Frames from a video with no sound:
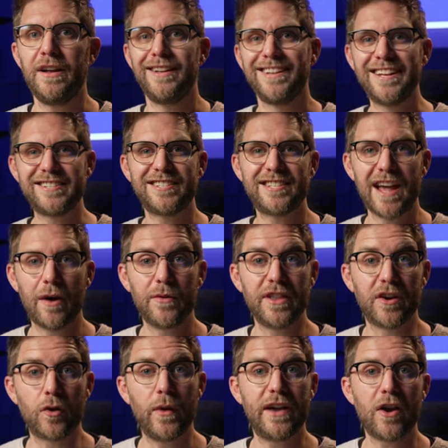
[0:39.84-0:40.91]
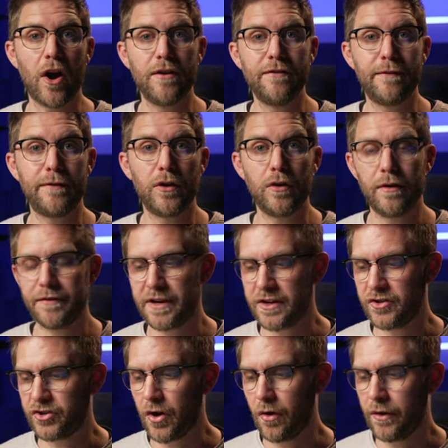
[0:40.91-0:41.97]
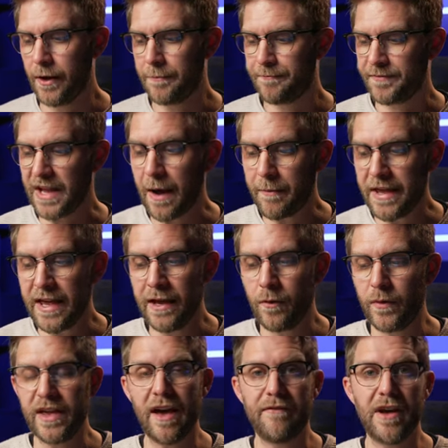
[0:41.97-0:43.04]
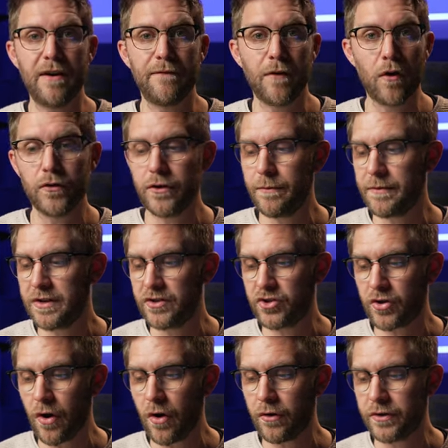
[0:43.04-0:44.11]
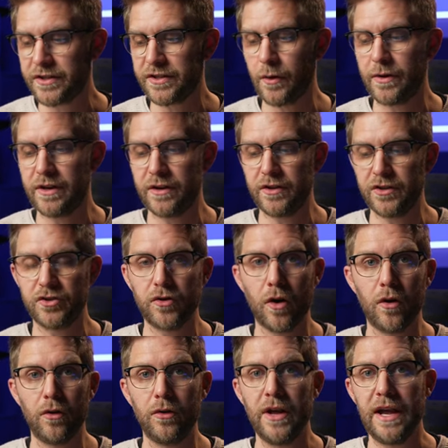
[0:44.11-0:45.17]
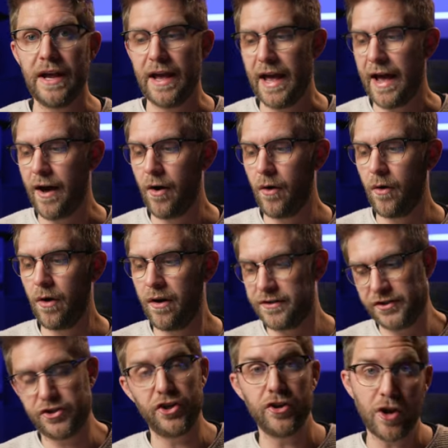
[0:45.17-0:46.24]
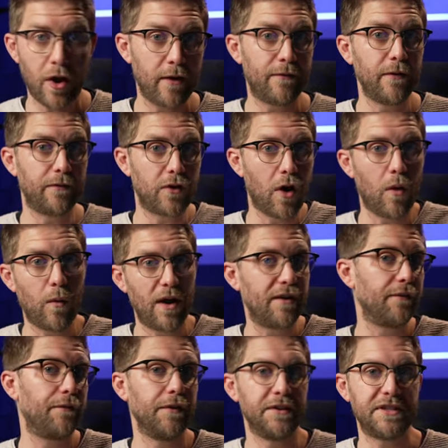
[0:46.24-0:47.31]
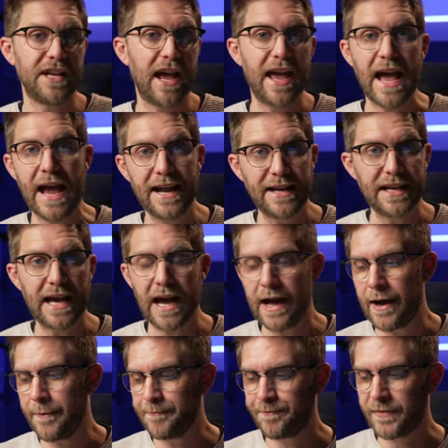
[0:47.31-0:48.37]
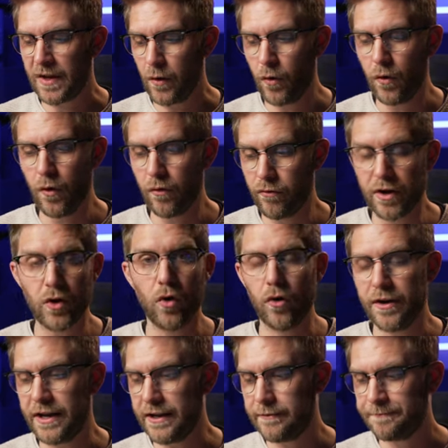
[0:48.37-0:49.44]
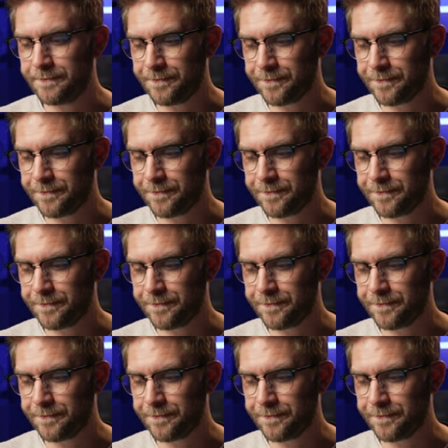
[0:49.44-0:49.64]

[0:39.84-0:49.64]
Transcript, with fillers: Let's start with a quick overview of the controller. Up here we have our volume control, so we can control our studio if we've got one for say A D R or recording.